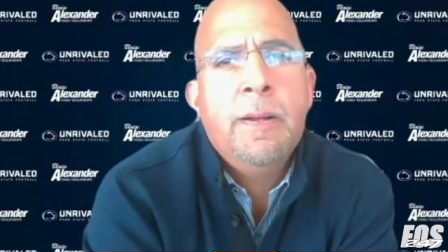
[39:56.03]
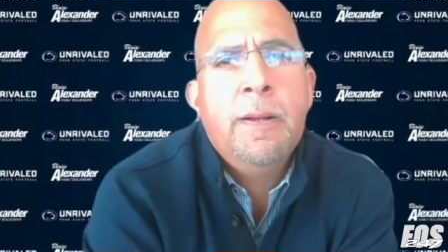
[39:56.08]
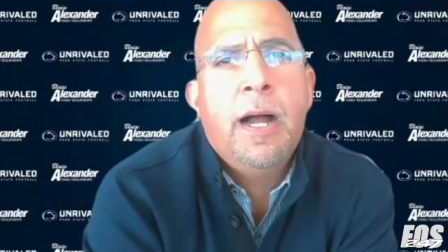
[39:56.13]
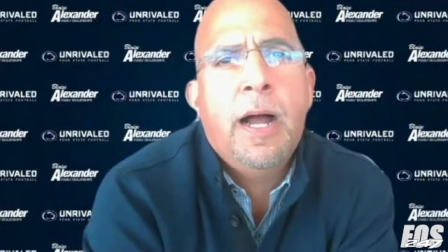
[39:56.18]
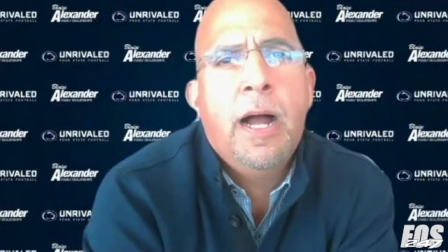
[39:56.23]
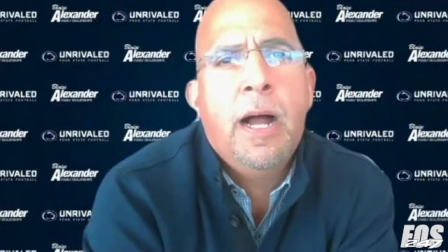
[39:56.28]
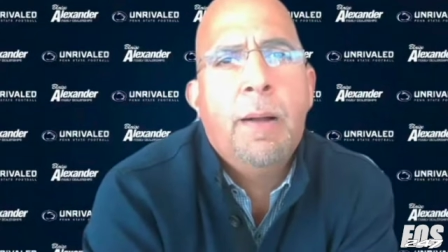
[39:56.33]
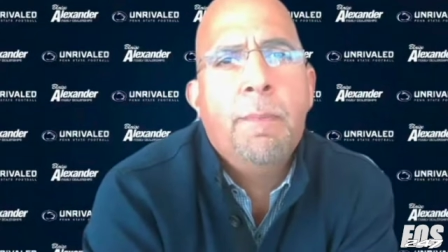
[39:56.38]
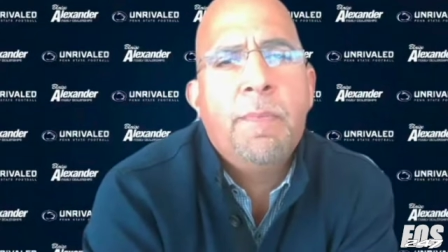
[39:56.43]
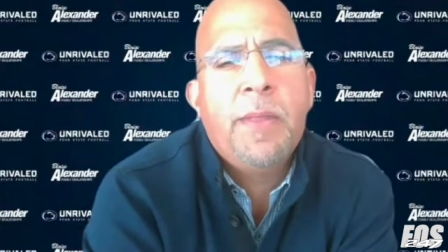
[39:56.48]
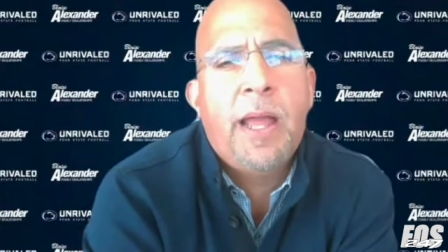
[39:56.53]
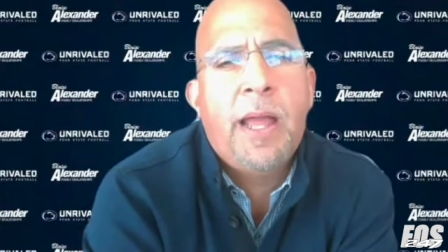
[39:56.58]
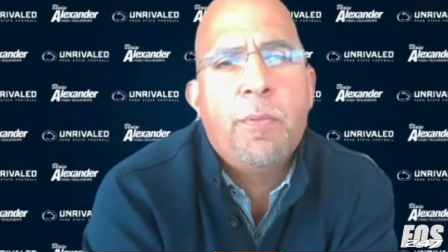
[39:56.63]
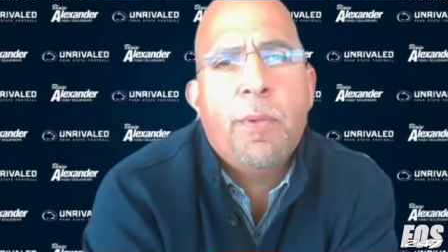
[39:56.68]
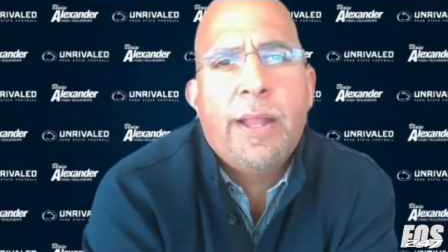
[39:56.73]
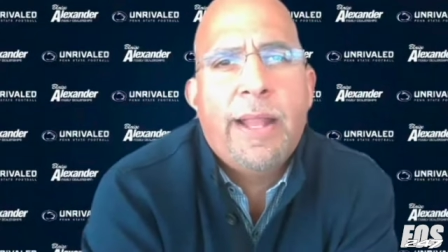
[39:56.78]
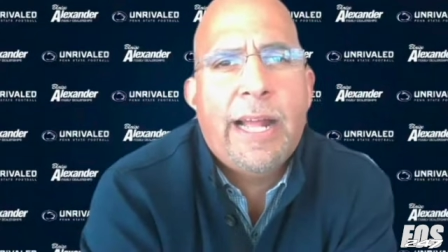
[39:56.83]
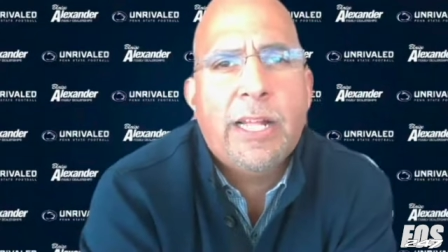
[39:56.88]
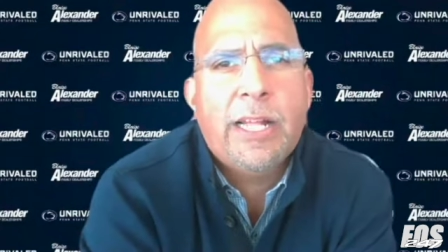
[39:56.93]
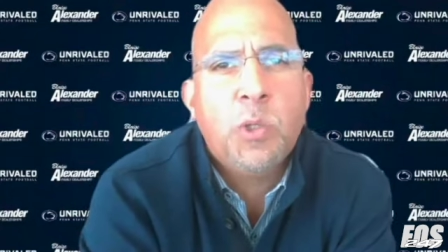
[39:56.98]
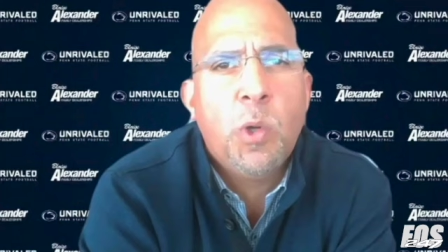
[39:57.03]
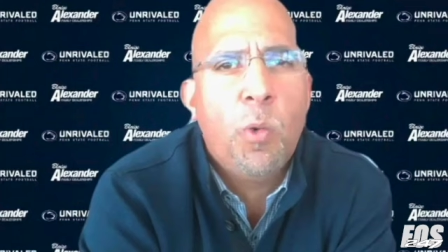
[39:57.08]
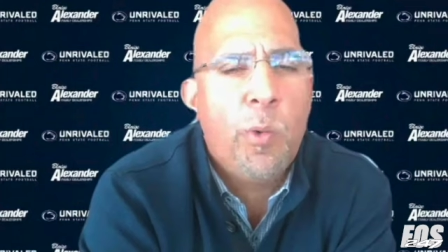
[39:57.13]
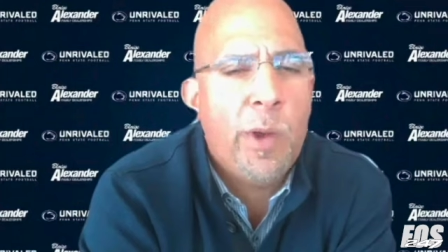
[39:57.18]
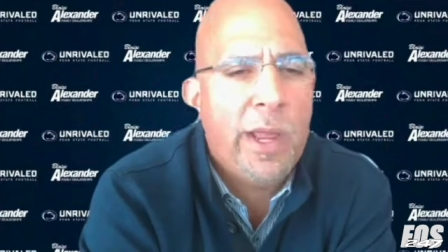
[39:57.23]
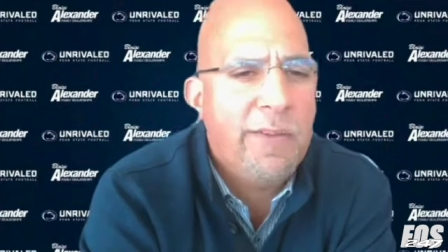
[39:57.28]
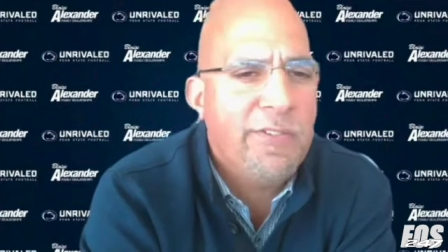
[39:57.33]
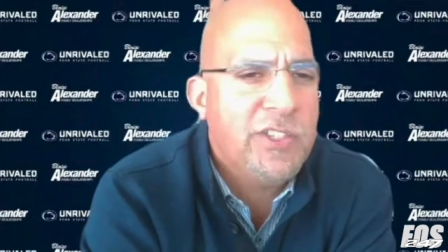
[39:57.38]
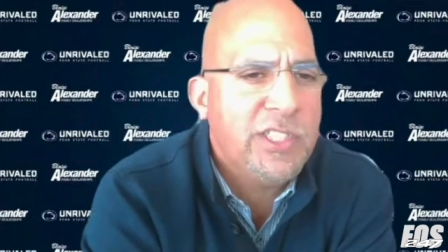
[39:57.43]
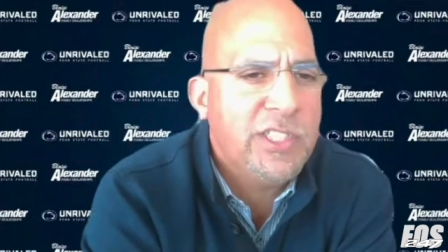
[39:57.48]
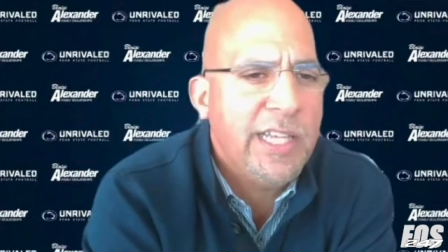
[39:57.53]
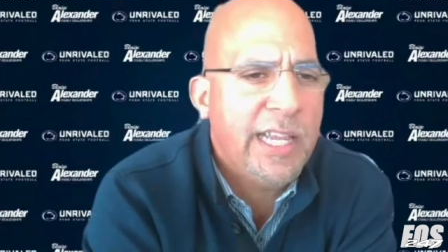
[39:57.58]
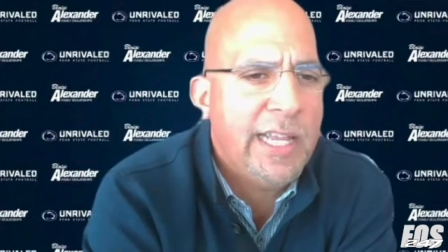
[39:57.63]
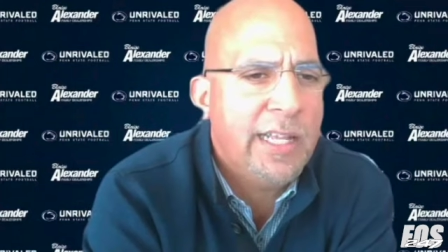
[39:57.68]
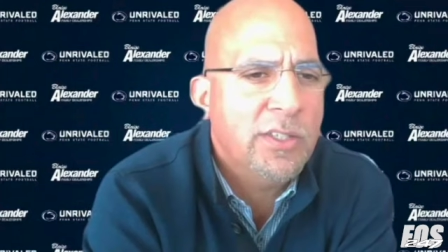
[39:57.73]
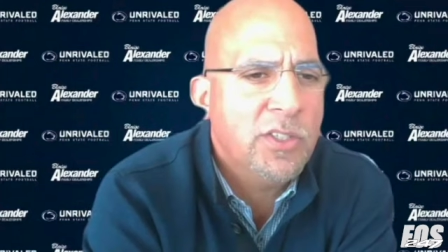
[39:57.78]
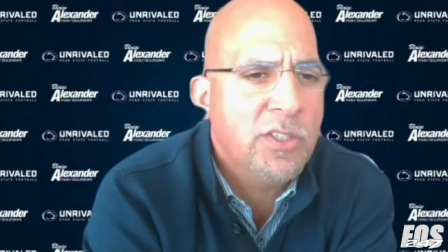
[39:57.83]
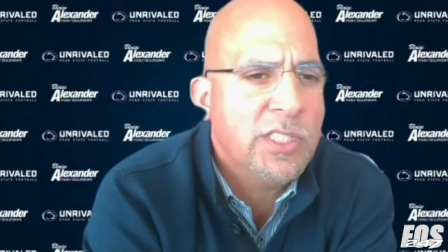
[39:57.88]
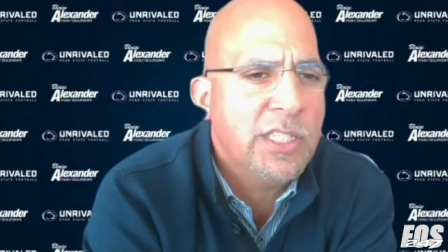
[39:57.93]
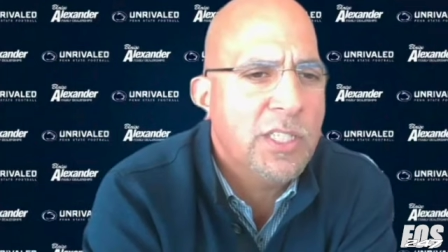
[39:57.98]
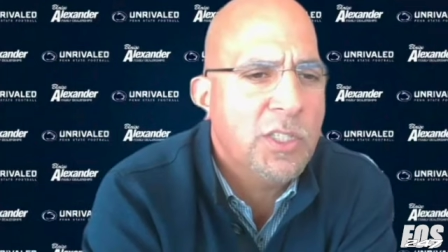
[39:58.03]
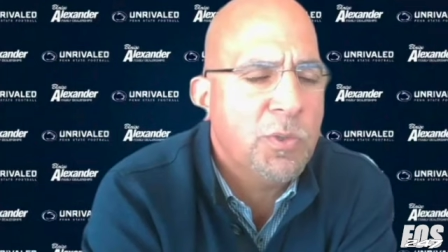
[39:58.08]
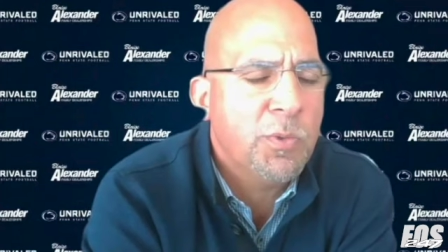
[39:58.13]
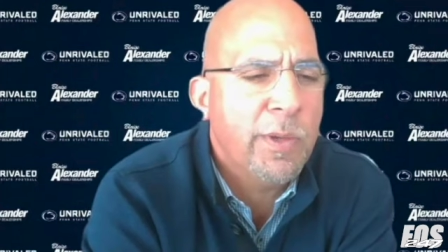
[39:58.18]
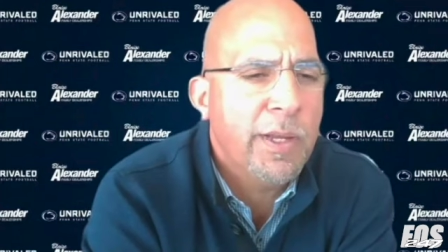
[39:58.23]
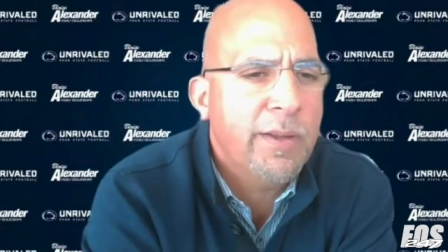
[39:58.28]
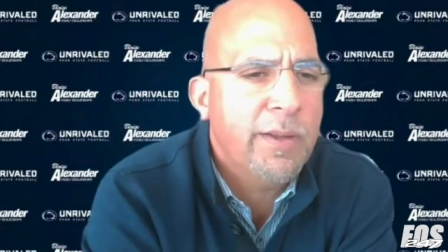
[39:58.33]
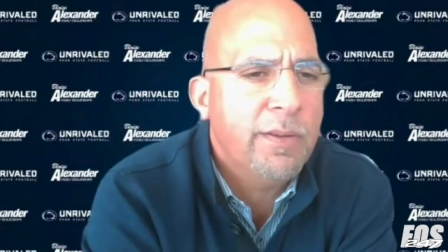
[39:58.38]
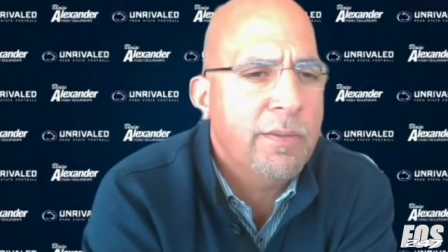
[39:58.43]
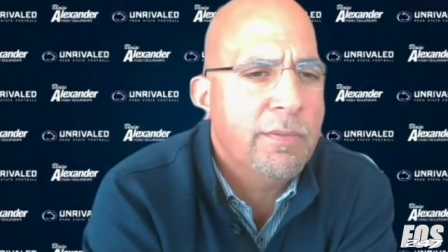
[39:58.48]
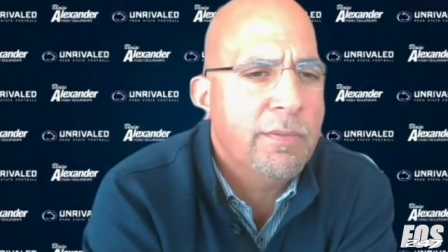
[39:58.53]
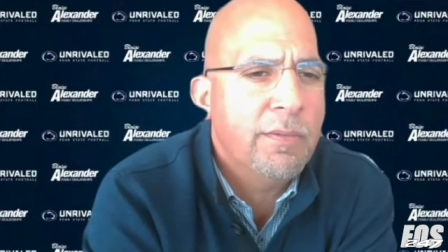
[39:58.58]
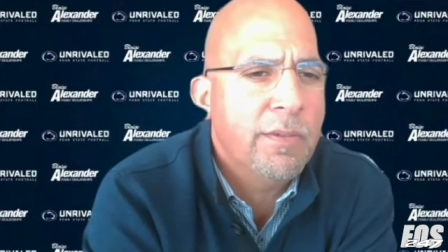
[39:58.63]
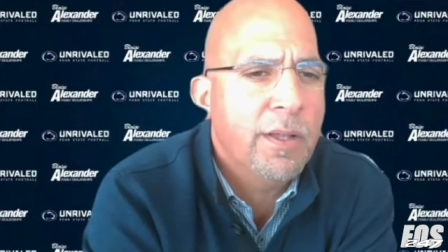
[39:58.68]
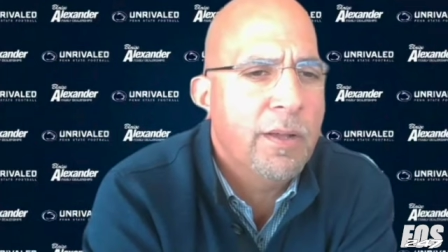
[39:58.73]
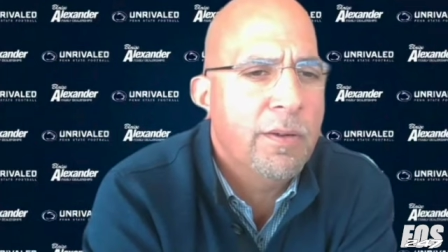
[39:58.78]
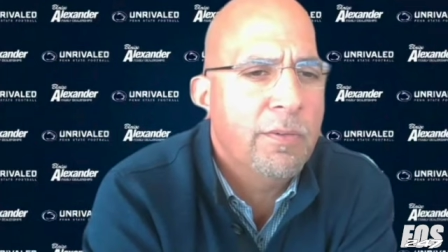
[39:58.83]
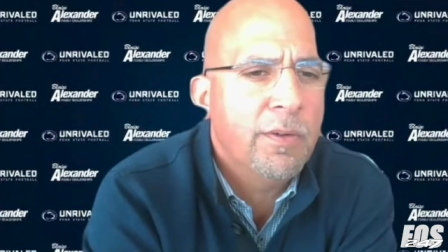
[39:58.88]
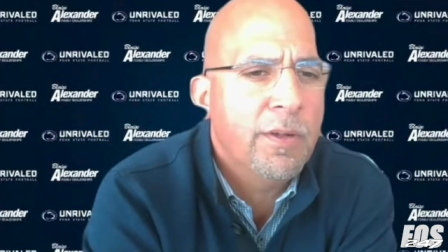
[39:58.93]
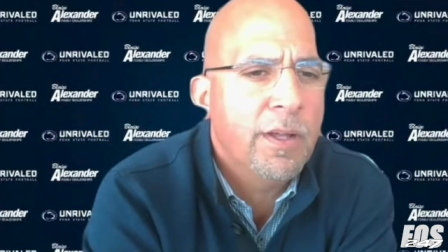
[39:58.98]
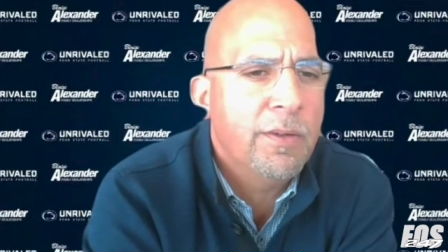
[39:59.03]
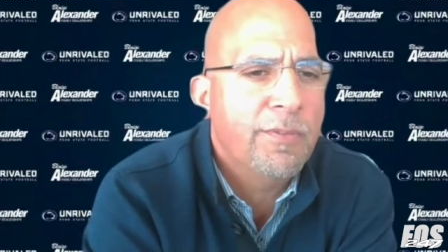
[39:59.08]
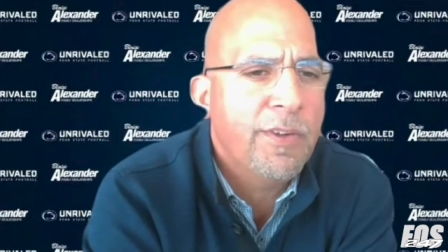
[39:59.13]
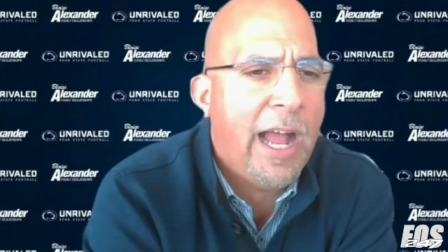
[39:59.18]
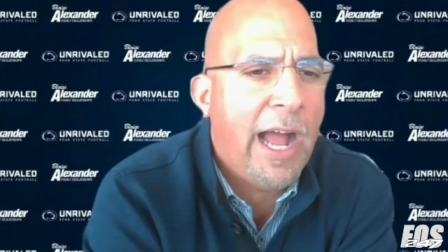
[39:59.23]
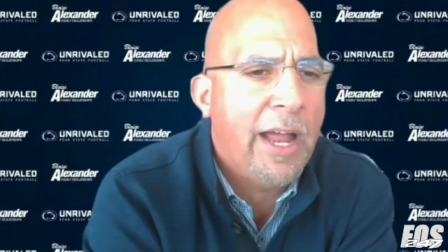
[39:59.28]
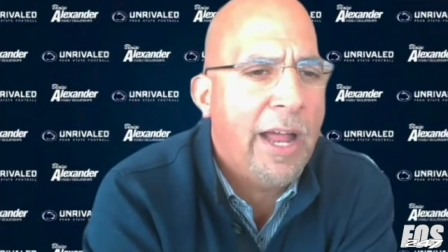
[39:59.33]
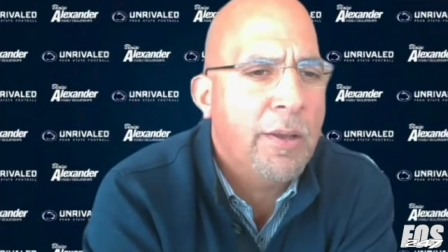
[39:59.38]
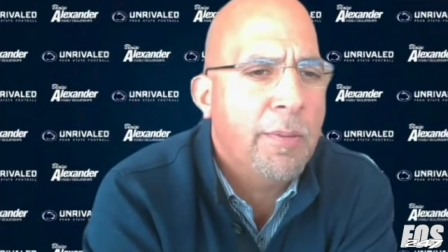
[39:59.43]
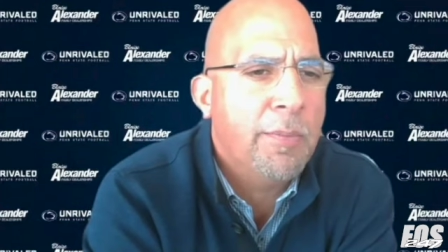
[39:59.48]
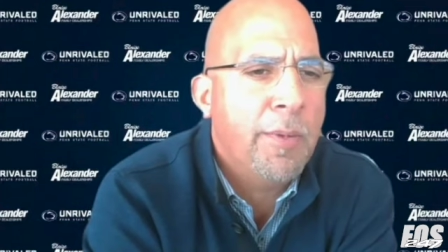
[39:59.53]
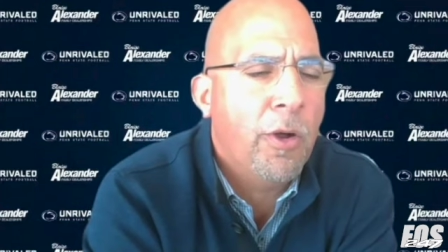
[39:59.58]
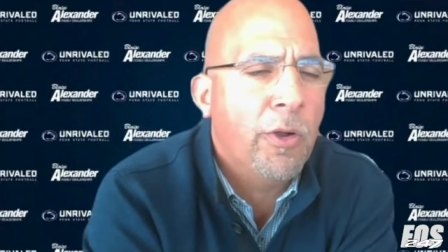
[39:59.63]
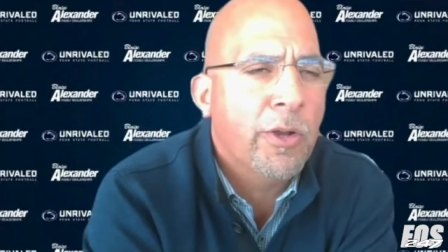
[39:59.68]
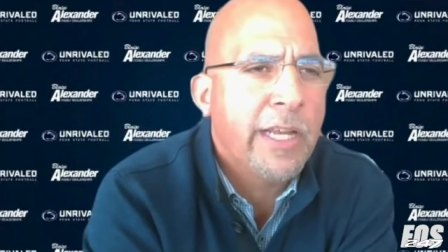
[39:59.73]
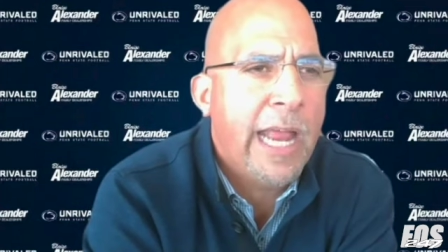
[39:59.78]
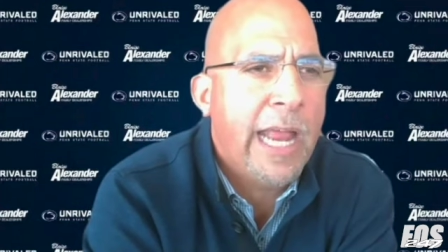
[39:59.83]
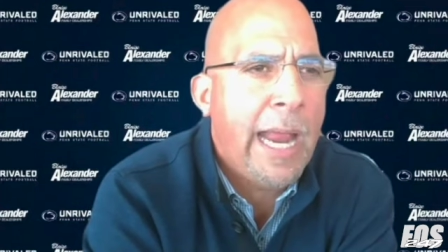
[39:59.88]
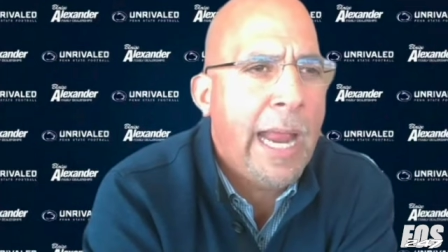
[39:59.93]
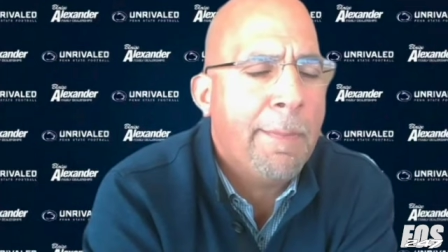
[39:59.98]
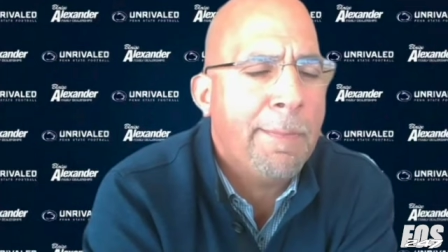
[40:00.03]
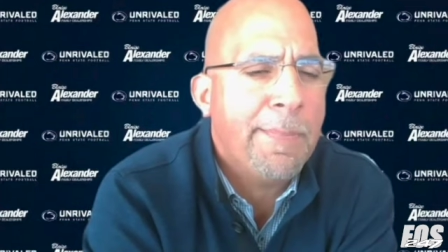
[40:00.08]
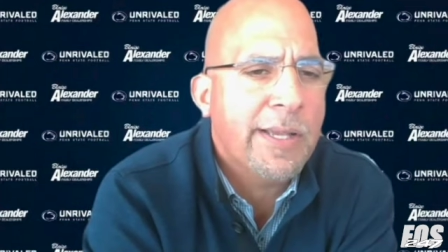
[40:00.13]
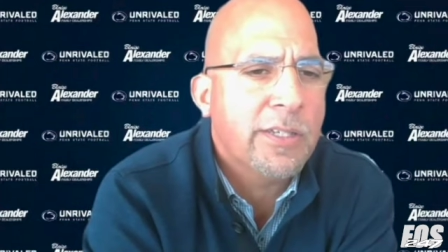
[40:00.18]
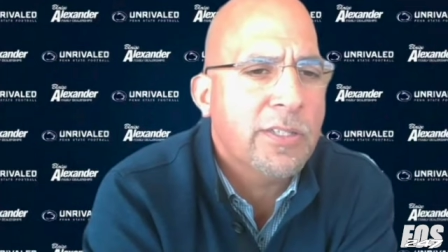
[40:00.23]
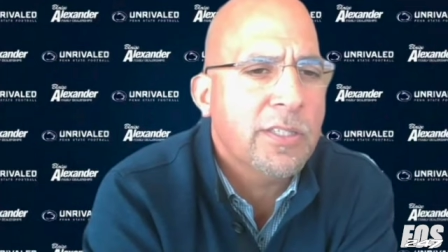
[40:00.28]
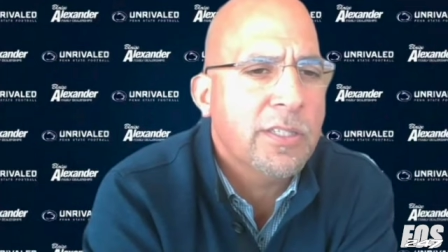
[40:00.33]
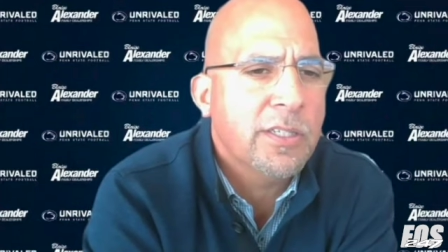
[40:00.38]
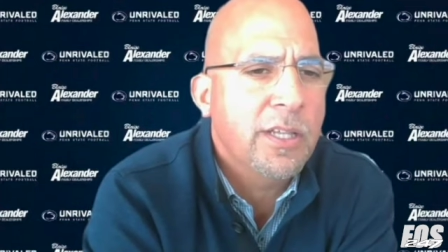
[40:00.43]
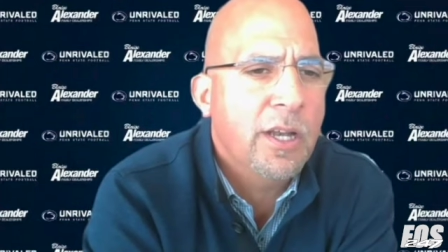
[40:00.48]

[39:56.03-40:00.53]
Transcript: And that's what we've seen since we, you know, have gotten him on campus.